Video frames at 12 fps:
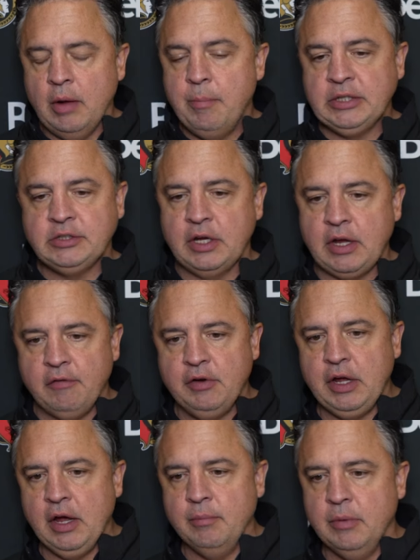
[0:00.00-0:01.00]
Well, much like
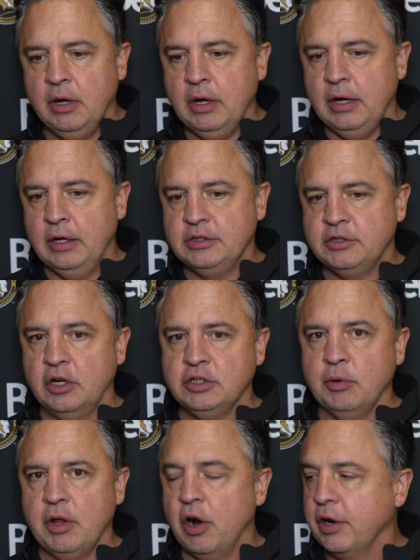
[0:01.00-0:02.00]
every game, uh, it
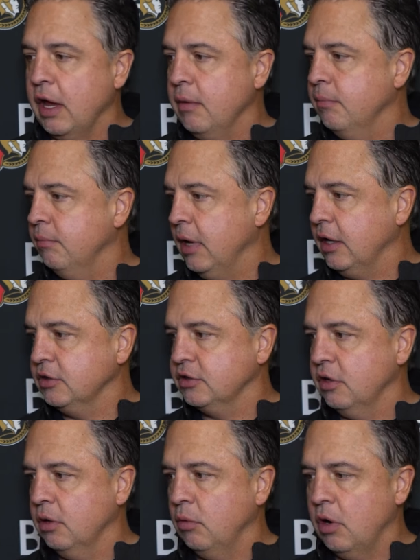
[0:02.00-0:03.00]
starts with our game, making
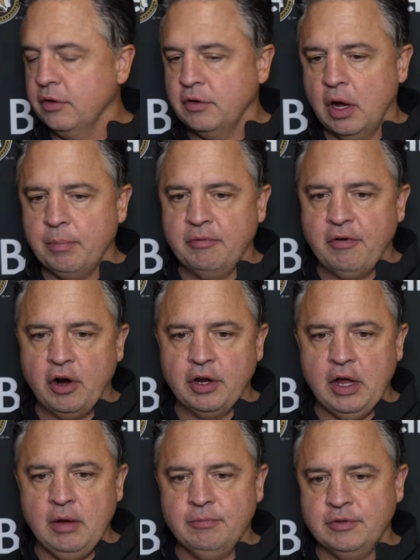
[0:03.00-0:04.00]
sure that we're on top of our our
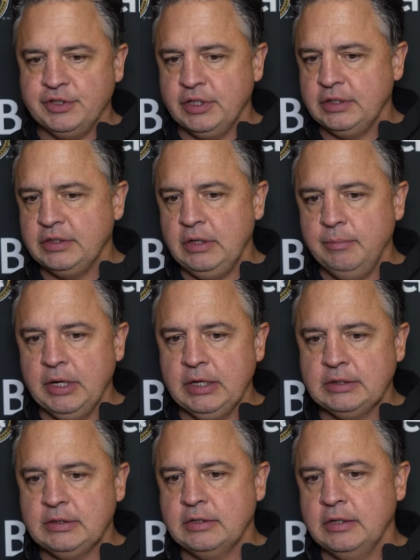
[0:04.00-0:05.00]
game for 60
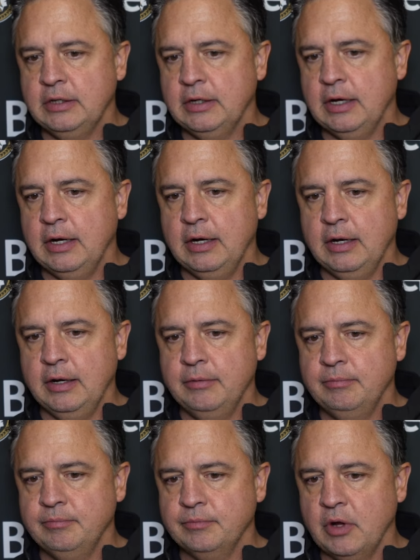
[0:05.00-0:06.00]
minutes. Uh,
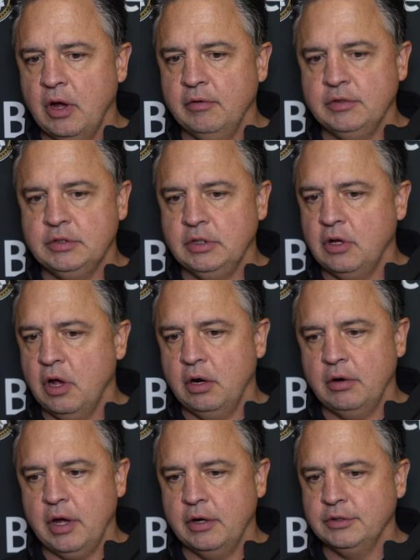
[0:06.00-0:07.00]
obviously,
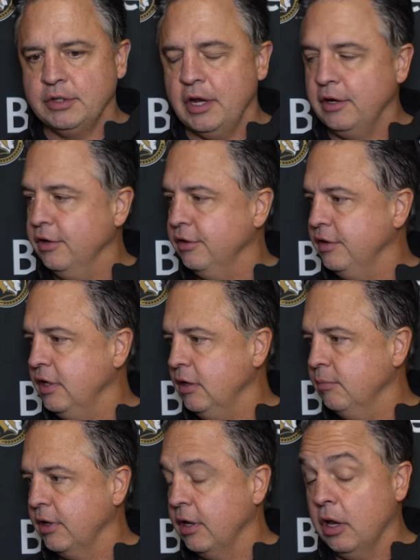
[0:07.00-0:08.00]
Colorado's got a good
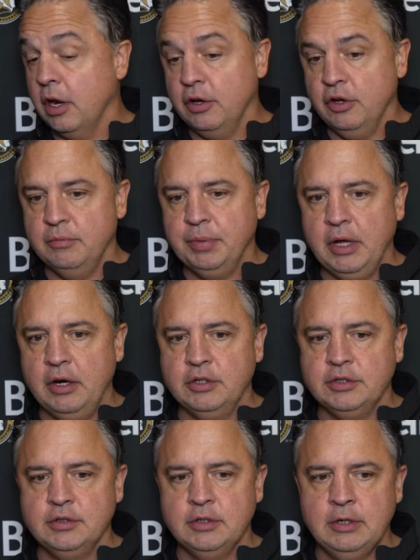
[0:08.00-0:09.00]
team. They got a lot of good
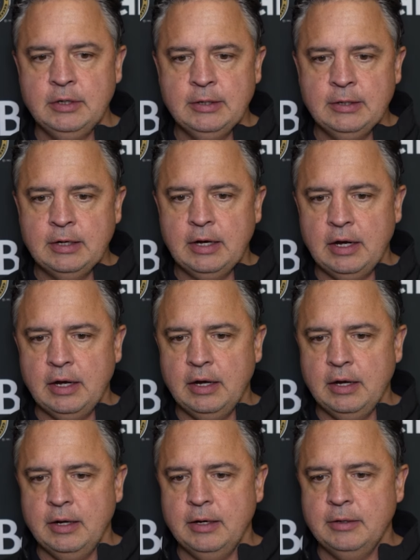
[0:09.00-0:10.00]
players.
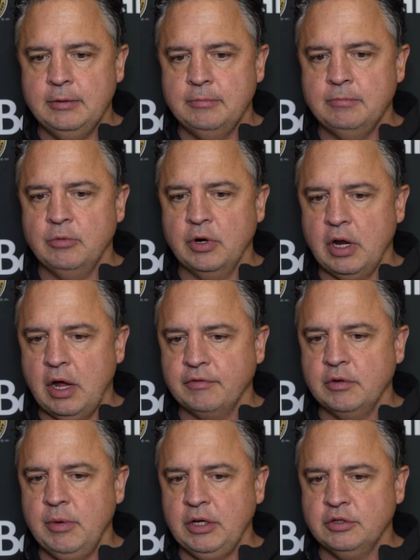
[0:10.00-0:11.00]
Uh, we're going to
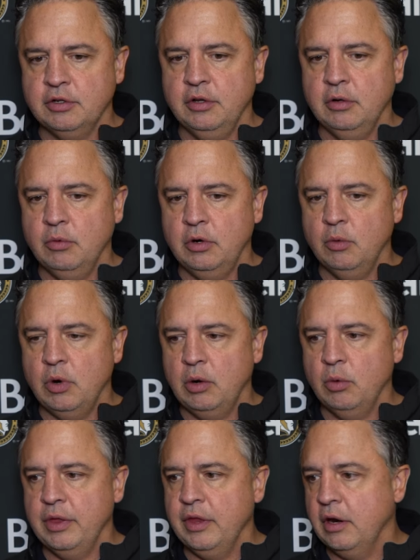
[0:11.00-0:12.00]
have to make sure that we're aware when